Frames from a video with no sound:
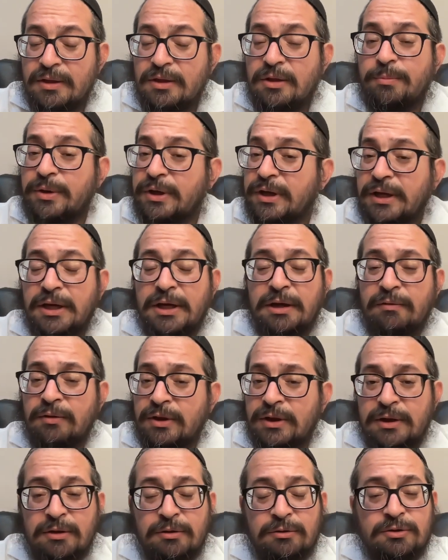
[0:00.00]
The beginning of
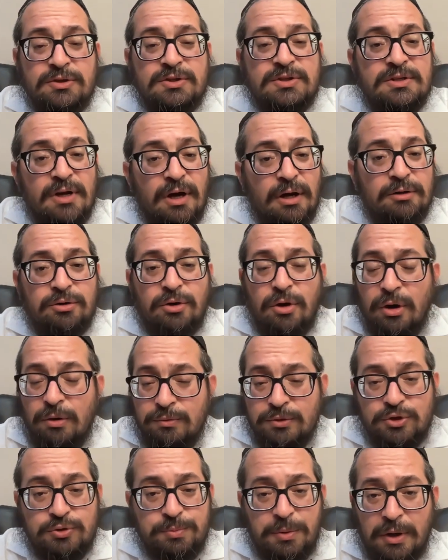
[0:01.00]
the year does not
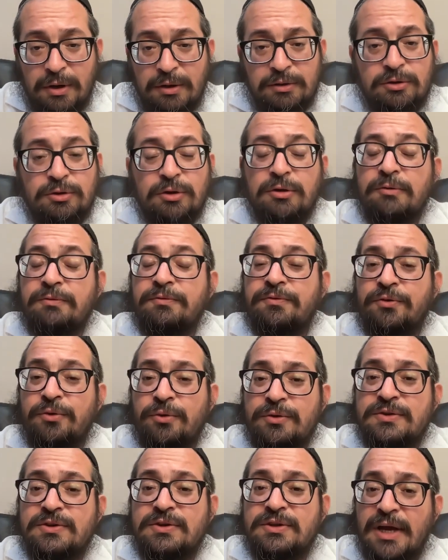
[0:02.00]
correspond to the
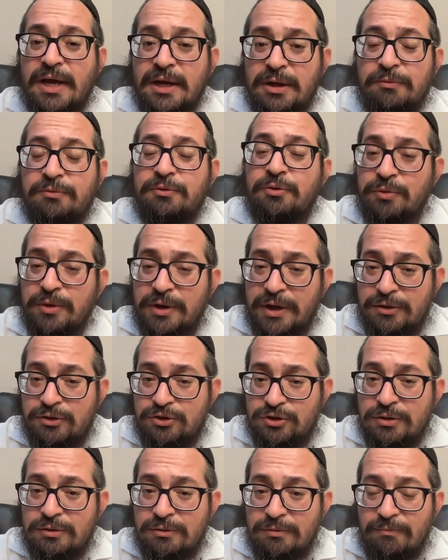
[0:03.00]
first day of
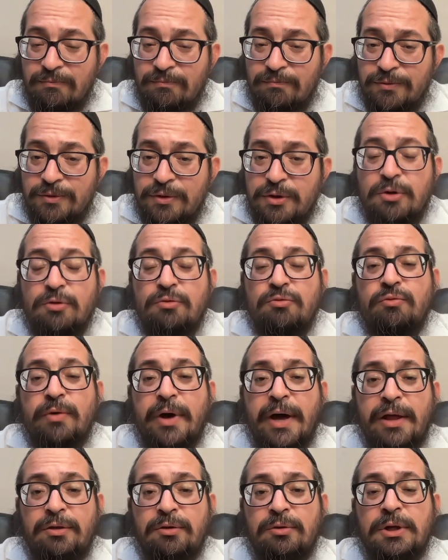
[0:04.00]
creation.
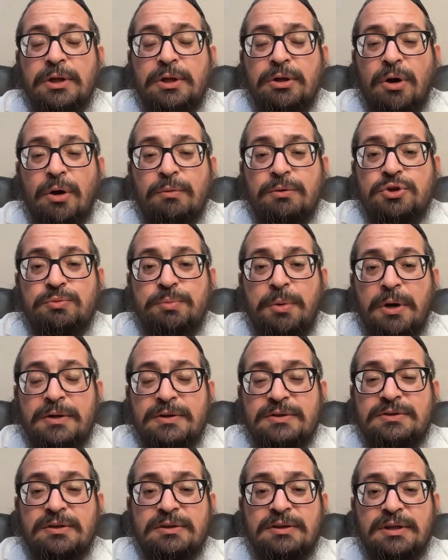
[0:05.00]
Rather, it
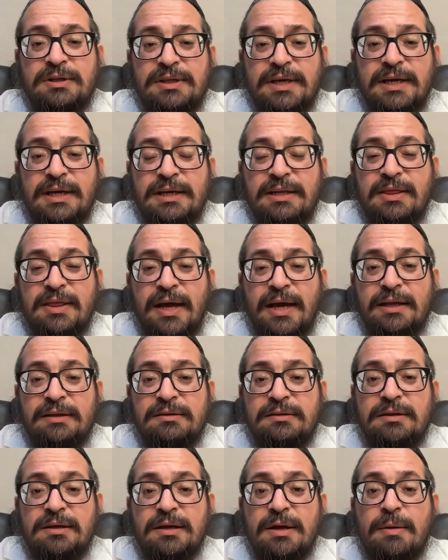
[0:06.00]
corresponds to the day
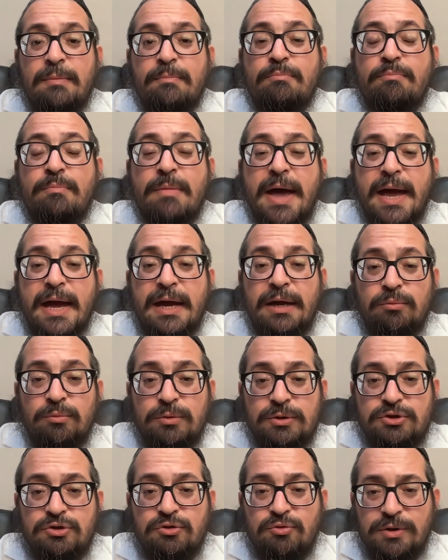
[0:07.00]
that man
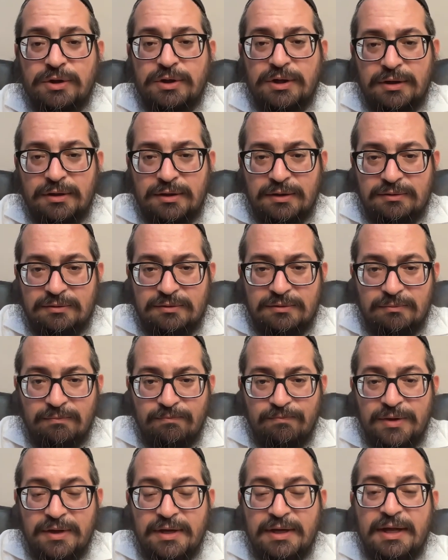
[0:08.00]
was created,
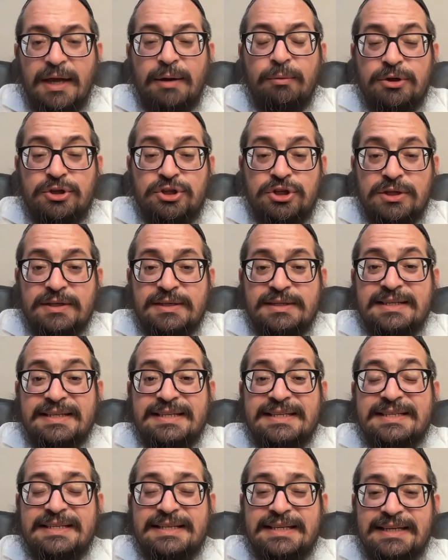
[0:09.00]
which is the
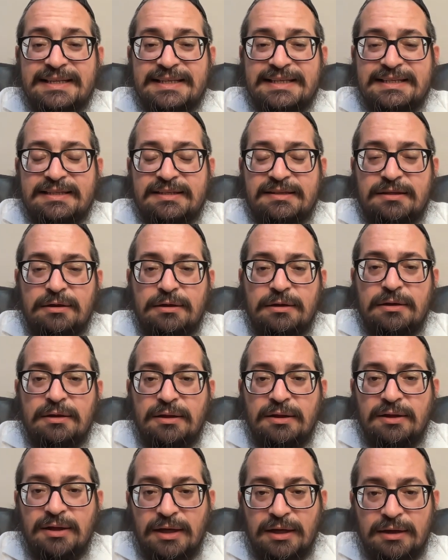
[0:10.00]
6th
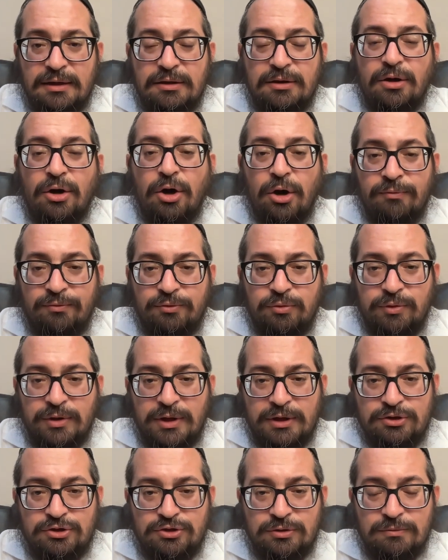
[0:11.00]
day of
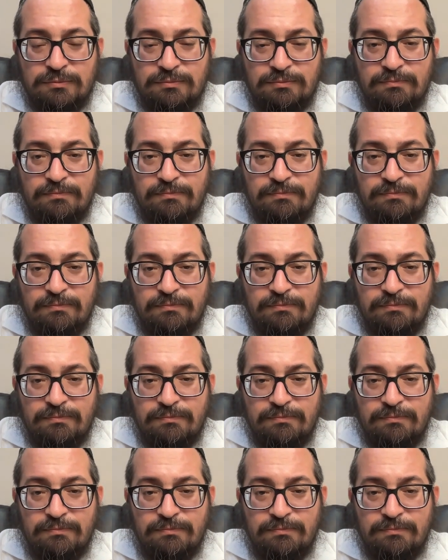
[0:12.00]
creation.